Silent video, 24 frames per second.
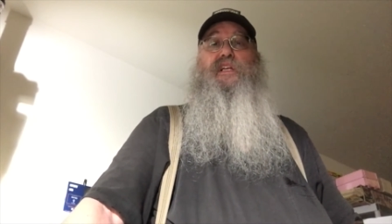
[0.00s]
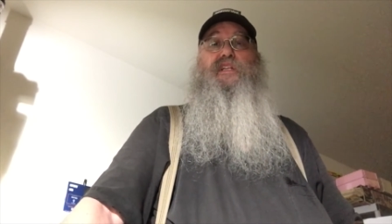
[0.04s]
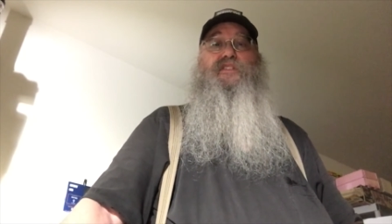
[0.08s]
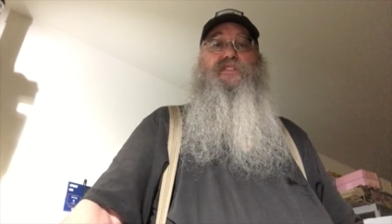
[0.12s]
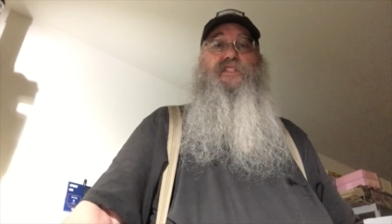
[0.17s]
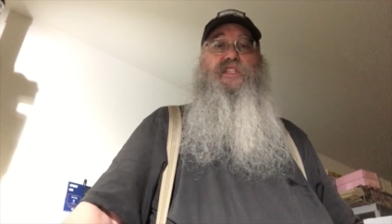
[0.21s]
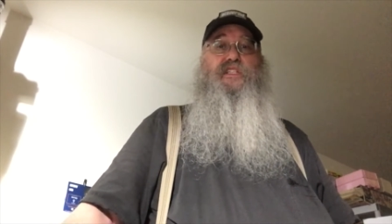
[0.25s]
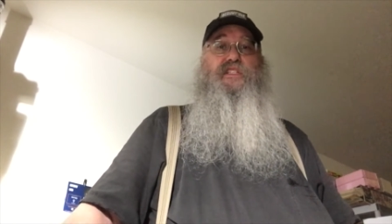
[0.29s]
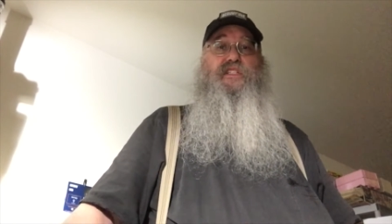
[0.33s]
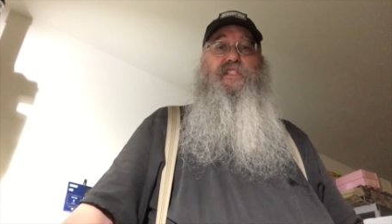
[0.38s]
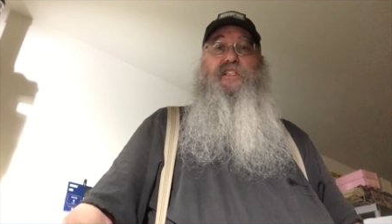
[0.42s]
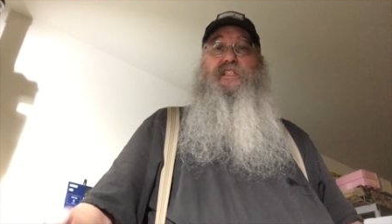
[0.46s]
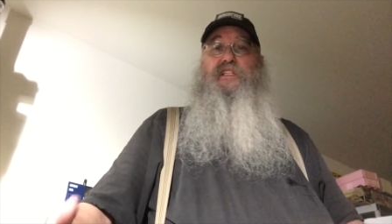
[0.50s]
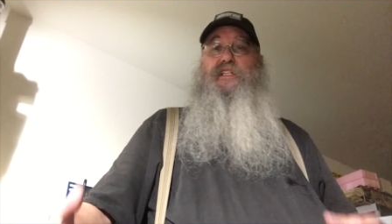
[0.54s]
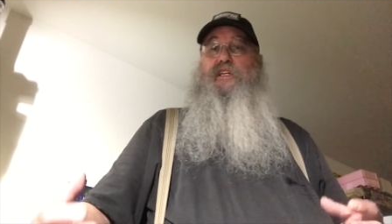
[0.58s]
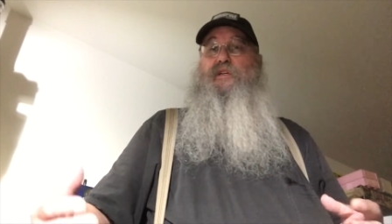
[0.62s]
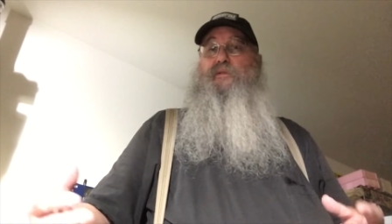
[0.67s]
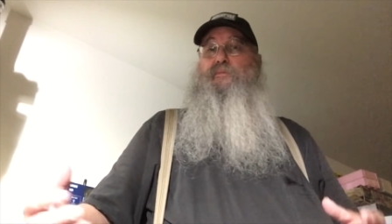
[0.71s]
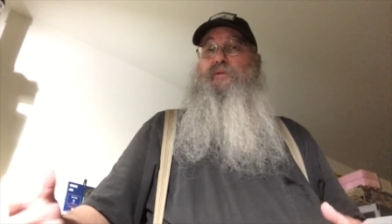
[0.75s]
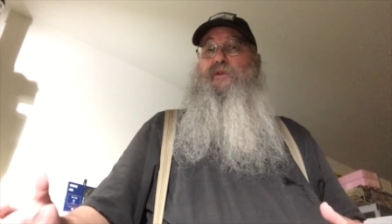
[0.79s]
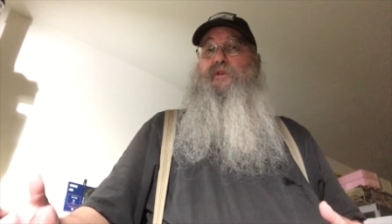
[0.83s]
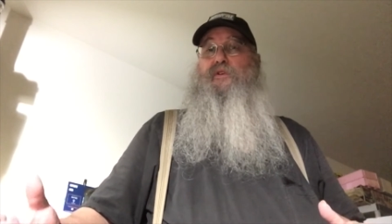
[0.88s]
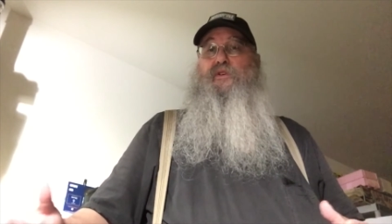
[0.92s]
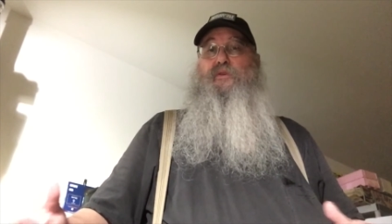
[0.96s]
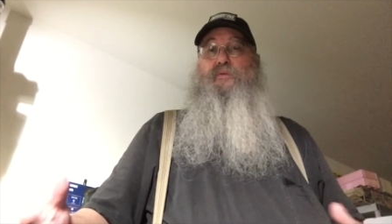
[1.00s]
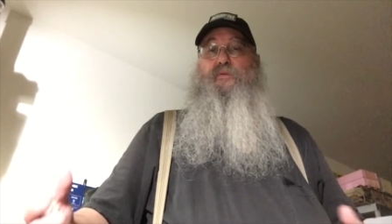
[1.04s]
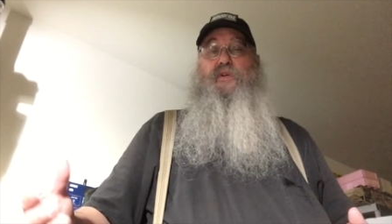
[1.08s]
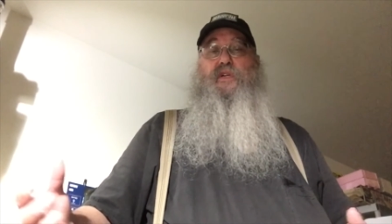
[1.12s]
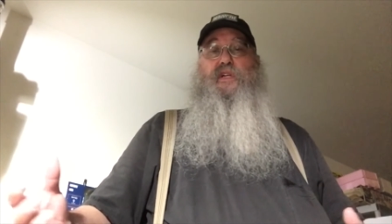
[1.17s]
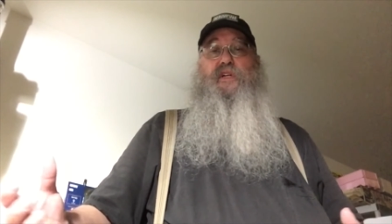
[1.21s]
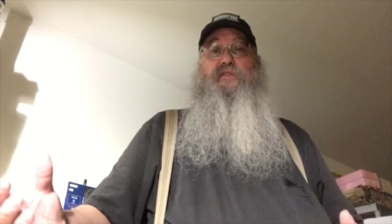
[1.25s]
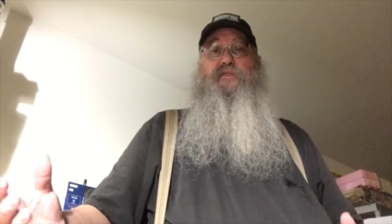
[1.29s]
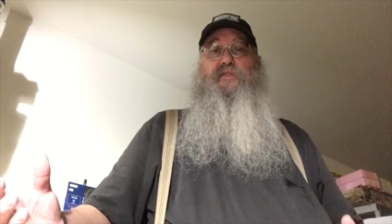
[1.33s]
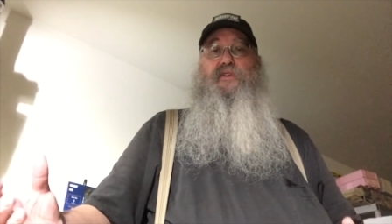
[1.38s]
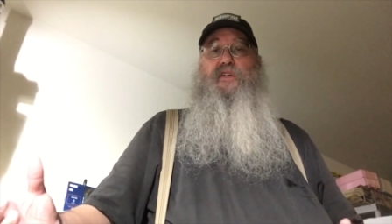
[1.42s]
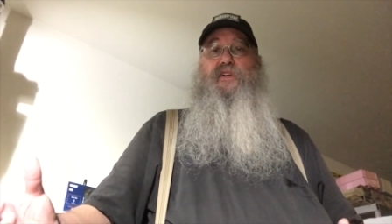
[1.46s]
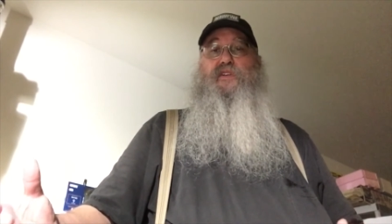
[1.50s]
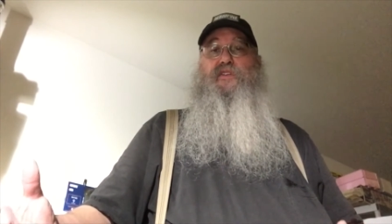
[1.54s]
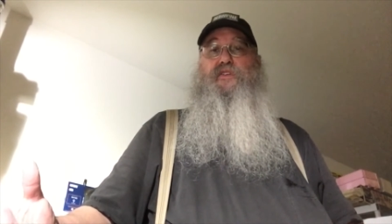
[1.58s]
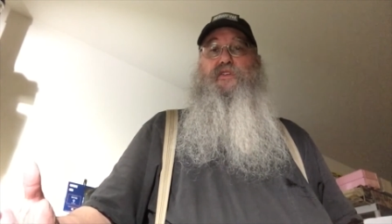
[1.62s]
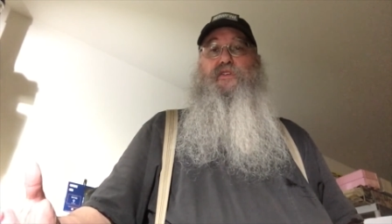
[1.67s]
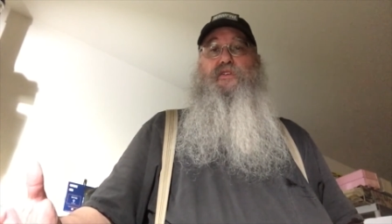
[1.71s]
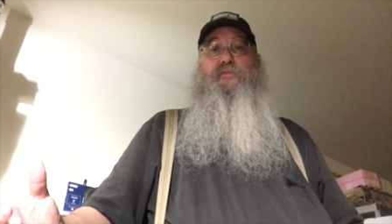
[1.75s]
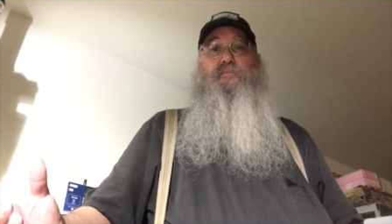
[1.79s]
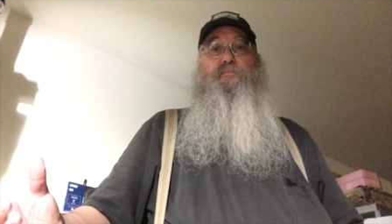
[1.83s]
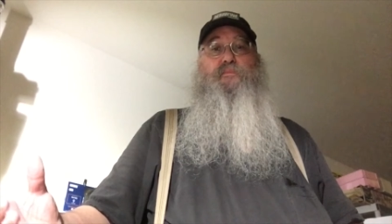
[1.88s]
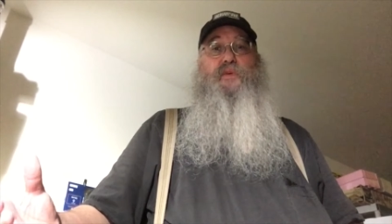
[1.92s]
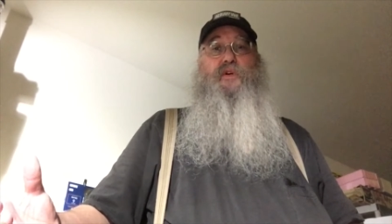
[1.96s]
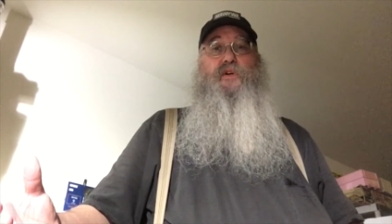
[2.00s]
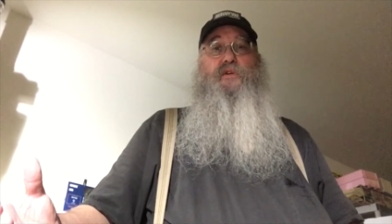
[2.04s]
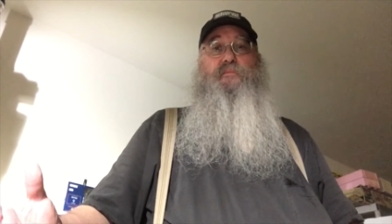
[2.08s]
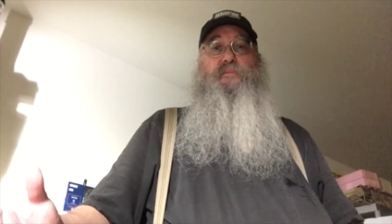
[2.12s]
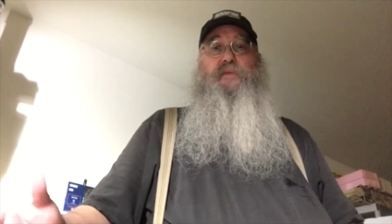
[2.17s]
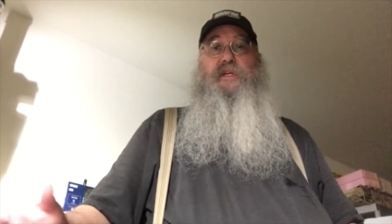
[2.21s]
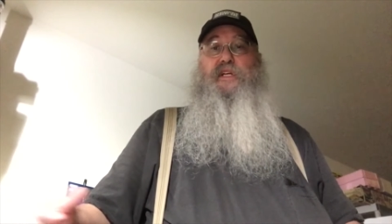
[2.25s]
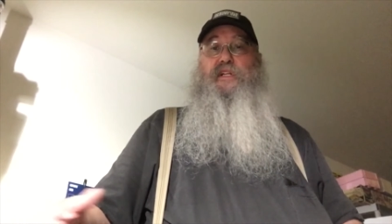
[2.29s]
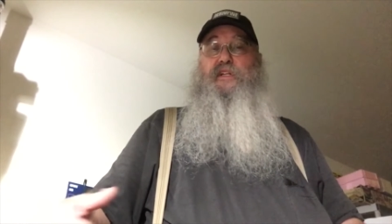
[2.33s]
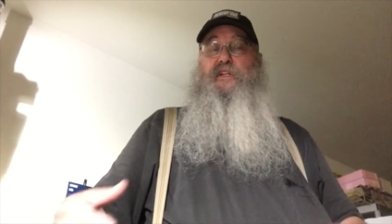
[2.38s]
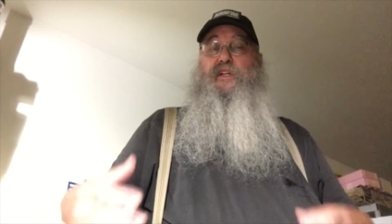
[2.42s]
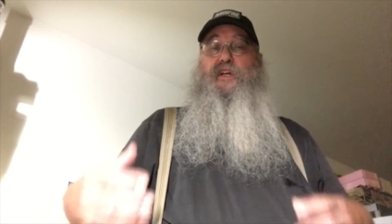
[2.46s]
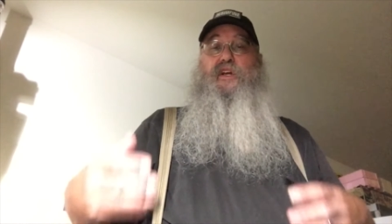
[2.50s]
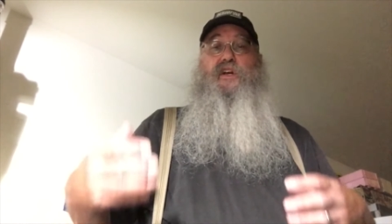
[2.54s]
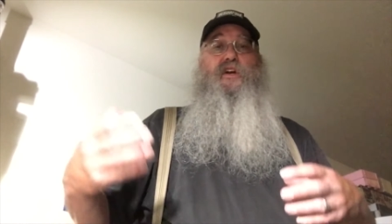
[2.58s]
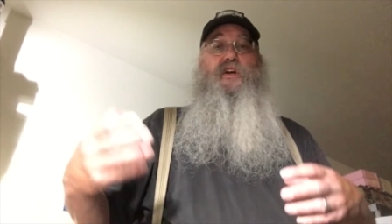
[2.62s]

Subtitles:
CCW or whatever other permit,